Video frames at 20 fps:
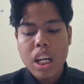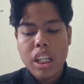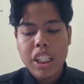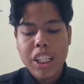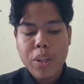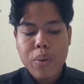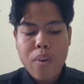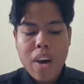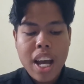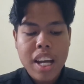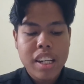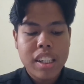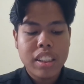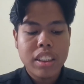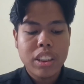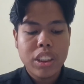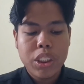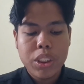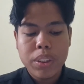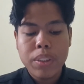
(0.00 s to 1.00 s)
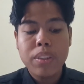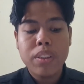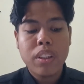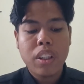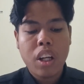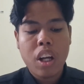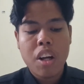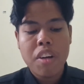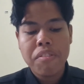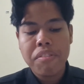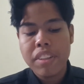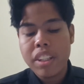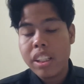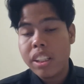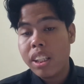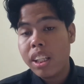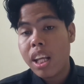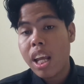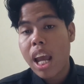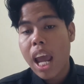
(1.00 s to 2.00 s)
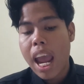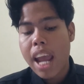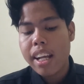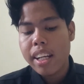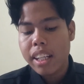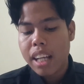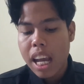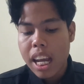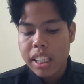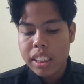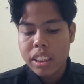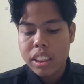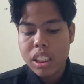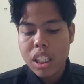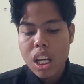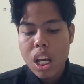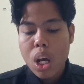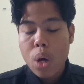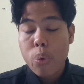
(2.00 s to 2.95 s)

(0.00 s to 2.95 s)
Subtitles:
required to confidently engage